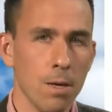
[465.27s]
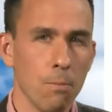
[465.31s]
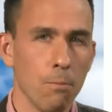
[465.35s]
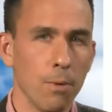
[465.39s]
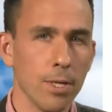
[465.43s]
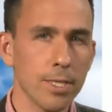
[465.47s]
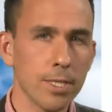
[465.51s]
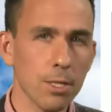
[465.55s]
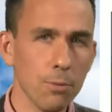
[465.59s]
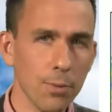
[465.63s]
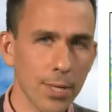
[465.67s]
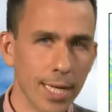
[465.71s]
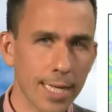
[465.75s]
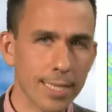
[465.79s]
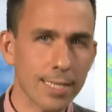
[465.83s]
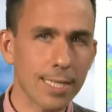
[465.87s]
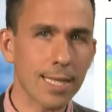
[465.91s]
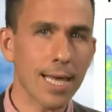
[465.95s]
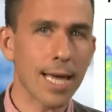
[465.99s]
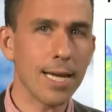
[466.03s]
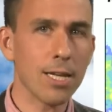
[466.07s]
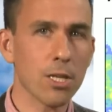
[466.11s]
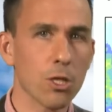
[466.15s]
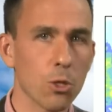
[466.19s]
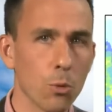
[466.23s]
By the time we get to
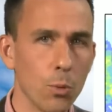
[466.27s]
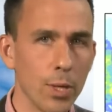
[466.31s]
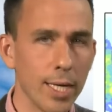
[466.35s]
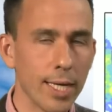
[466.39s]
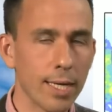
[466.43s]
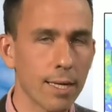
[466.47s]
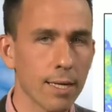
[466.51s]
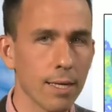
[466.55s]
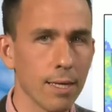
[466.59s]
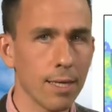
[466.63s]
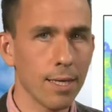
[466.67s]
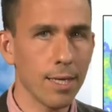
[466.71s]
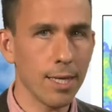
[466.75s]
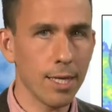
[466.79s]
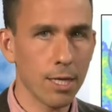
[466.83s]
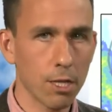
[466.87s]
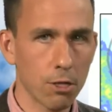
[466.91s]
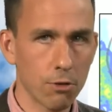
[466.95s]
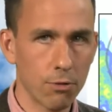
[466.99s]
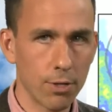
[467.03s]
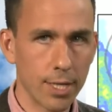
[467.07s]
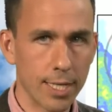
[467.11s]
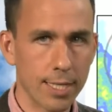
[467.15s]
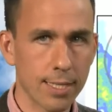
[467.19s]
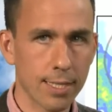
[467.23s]
the end of the week,
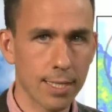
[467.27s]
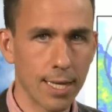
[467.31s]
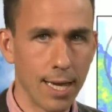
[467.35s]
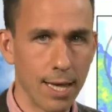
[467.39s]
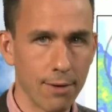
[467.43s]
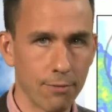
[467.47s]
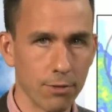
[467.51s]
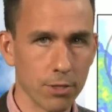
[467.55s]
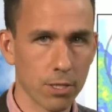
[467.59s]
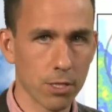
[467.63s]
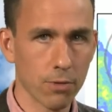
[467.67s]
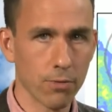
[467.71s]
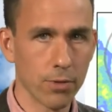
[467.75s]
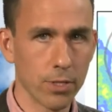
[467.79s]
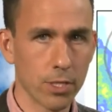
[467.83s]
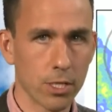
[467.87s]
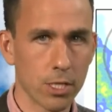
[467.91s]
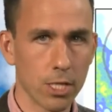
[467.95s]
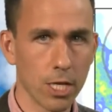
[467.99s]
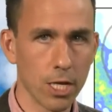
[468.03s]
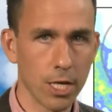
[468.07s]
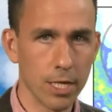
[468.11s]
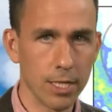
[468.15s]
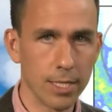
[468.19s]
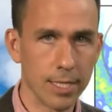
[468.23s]
increased levels of
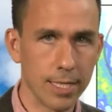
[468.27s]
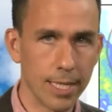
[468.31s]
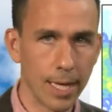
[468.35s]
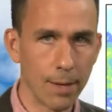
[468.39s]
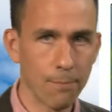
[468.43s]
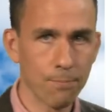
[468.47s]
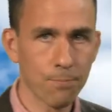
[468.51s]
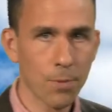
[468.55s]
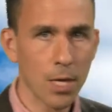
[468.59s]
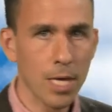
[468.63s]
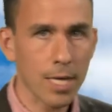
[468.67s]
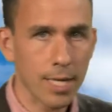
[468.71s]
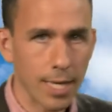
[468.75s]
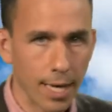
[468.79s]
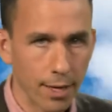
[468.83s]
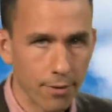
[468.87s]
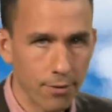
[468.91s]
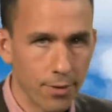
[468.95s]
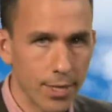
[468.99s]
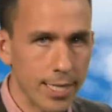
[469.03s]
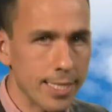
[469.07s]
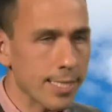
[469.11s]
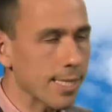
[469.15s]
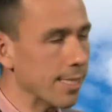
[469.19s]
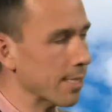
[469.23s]
uncertainty. Now,
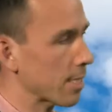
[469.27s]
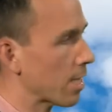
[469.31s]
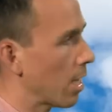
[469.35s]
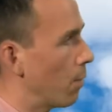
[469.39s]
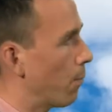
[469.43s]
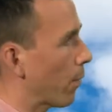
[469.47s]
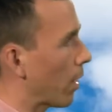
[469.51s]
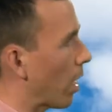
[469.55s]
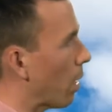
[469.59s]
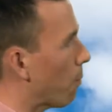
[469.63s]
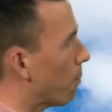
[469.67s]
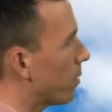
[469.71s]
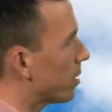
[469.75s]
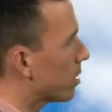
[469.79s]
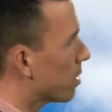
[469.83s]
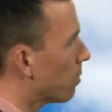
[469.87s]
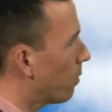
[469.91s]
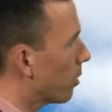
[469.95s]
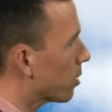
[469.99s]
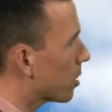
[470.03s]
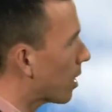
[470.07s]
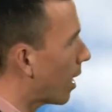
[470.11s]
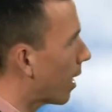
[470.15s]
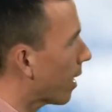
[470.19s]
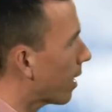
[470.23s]
this is coming up as the
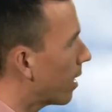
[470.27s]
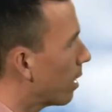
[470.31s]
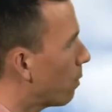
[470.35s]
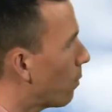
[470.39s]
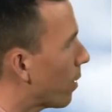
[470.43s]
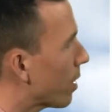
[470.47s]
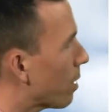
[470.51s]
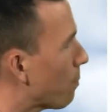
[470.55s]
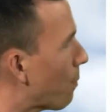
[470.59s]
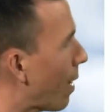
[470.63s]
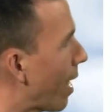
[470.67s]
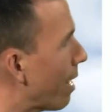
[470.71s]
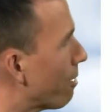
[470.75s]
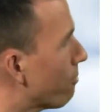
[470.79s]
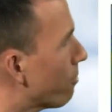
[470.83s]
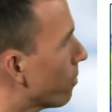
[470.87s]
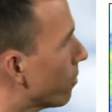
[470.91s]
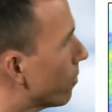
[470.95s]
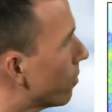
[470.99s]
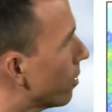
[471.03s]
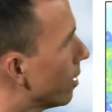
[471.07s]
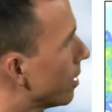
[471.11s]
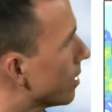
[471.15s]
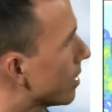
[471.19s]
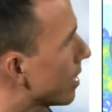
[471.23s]
most likely weather pattern for
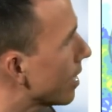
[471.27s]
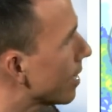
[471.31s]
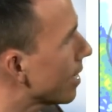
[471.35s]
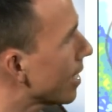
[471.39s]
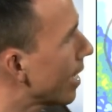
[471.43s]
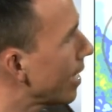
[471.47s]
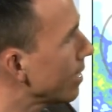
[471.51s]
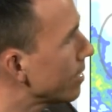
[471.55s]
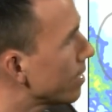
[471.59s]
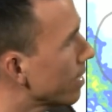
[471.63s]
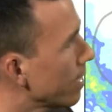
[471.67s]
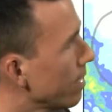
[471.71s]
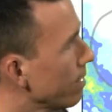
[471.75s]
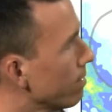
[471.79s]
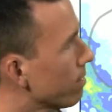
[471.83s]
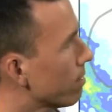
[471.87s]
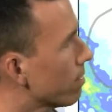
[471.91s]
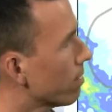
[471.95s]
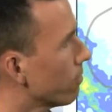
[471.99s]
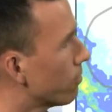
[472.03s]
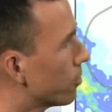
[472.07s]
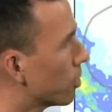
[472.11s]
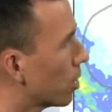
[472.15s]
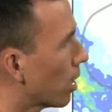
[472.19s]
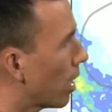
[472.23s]
Thursday, the
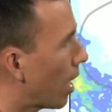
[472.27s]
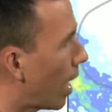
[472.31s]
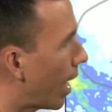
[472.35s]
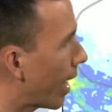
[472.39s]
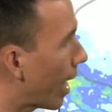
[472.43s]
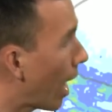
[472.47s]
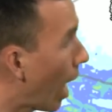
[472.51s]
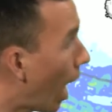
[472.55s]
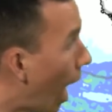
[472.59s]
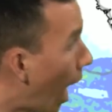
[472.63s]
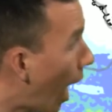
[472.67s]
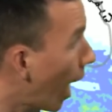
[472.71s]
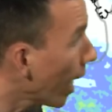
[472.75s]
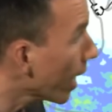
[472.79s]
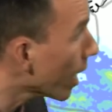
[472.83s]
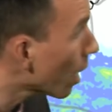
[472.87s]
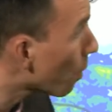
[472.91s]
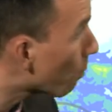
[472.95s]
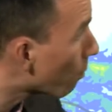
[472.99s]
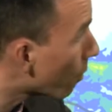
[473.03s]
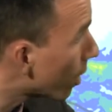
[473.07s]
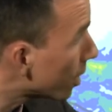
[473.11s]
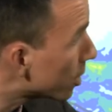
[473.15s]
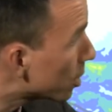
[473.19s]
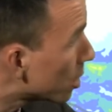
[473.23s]
18th of July. Higher
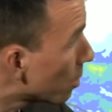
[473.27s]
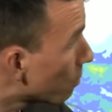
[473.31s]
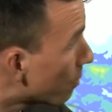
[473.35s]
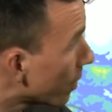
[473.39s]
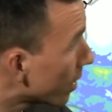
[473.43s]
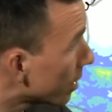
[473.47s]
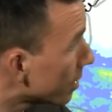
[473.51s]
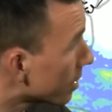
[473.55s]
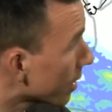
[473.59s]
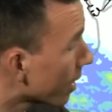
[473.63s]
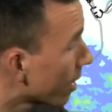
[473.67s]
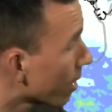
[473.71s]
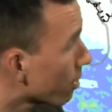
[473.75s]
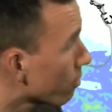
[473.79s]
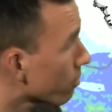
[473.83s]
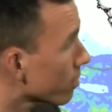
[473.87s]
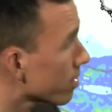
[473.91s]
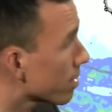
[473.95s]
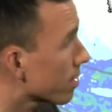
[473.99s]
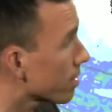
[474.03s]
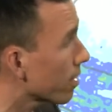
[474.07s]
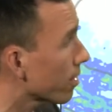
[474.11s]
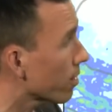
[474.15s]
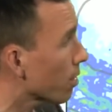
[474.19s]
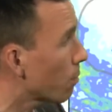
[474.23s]
pressure building
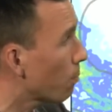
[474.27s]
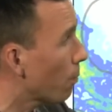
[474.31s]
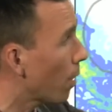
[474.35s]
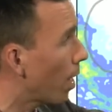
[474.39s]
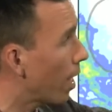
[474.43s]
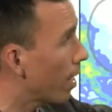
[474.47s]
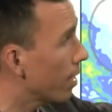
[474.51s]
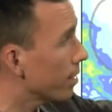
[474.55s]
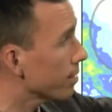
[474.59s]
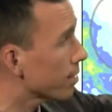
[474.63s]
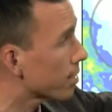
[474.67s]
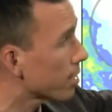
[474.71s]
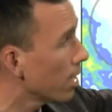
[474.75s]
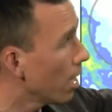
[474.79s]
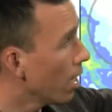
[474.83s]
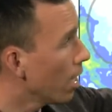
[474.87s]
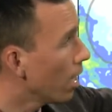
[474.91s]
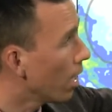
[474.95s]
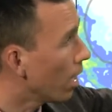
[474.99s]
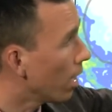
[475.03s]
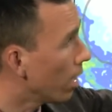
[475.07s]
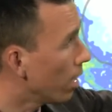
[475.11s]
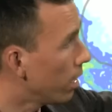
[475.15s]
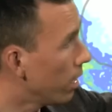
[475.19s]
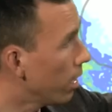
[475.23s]
across southern parts,
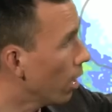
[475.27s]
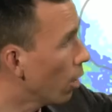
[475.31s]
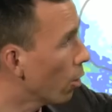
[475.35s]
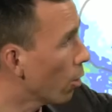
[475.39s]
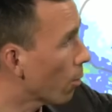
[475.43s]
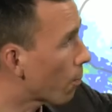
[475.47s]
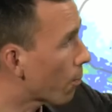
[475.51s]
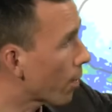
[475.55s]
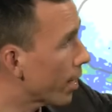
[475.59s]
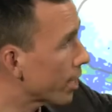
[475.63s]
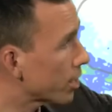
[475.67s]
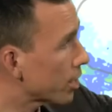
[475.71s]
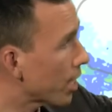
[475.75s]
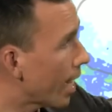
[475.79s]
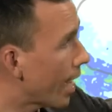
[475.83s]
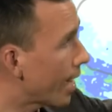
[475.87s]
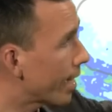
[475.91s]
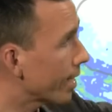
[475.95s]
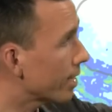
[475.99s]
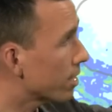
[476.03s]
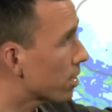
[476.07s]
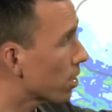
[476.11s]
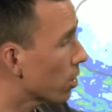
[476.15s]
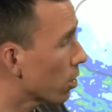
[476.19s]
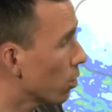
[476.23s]
lower pressure
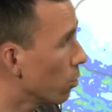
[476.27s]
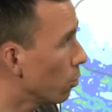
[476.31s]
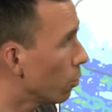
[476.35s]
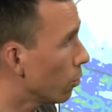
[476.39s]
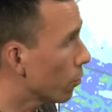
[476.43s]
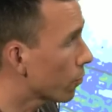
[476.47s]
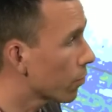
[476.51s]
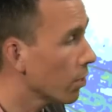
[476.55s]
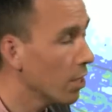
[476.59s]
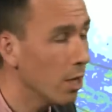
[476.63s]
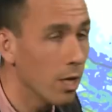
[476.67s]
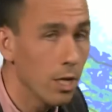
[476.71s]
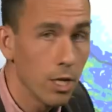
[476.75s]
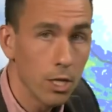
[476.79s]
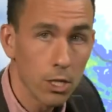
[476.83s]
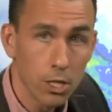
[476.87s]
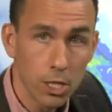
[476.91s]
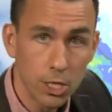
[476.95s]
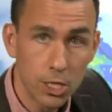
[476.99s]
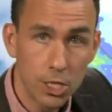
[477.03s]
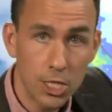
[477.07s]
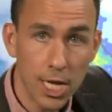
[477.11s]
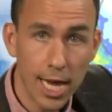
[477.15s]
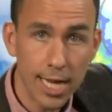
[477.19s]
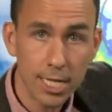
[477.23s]
heading to the north,
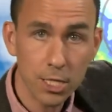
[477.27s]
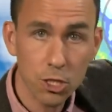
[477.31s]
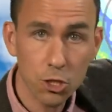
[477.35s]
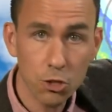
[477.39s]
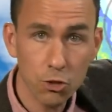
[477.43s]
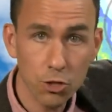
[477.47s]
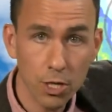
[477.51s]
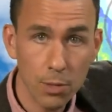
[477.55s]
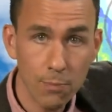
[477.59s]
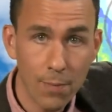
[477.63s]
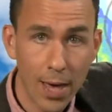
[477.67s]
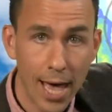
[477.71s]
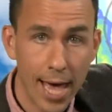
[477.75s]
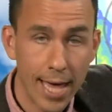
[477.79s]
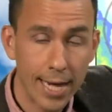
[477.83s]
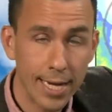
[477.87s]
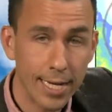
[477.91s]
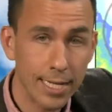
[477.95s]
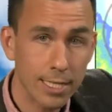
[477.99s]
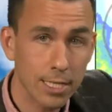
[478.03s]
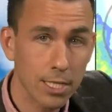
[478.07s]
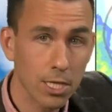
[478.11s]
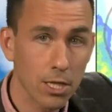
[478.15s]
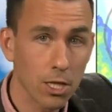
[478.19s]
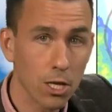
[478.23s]
the jet stream
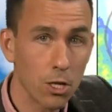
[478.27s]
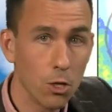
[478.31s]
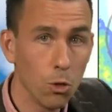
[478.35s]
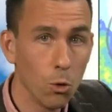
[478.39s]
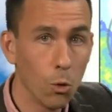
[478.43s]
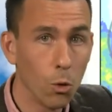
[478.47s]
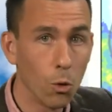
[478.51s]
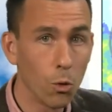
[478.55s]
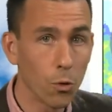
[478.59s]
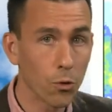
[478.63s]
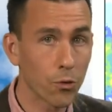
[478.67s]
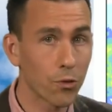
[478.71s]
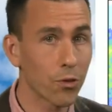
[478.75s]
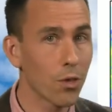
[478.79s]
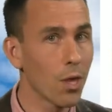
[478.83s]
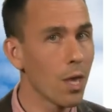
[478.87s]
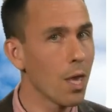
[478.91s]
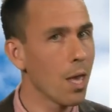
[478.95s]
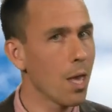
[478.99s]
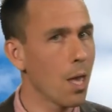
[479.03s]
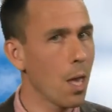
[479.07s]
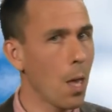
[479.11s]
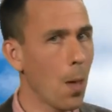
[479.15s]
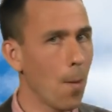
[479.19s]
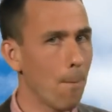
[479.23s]
heading to the north.
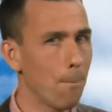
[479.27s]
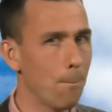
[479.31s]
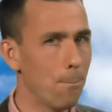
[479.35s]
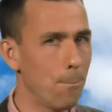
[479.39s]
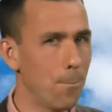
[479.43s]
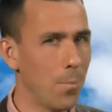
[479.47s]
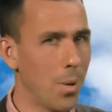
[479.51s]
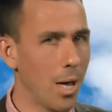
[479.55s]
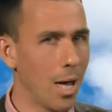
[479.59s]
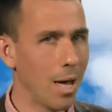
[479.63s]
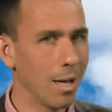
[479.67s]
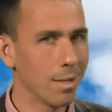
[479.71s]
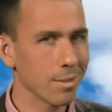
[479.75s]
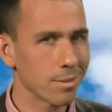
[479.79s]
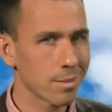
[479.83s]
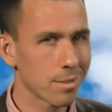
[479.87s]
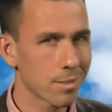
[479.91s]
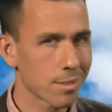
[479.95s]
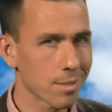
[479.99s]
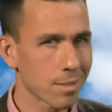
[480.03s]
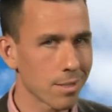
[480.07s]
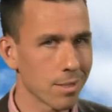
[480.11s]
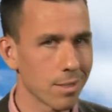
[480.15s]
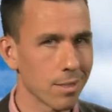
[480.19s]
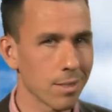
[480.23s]

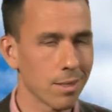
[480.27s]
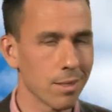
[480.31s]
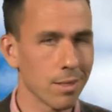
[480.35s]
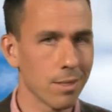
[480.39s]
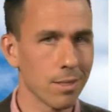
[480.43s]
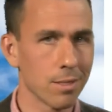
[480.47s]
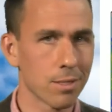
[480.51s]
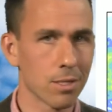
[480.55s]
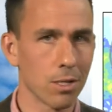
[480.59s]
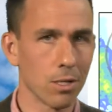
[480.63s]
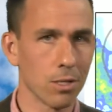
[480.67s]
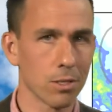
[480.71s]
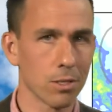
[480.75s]
But there's an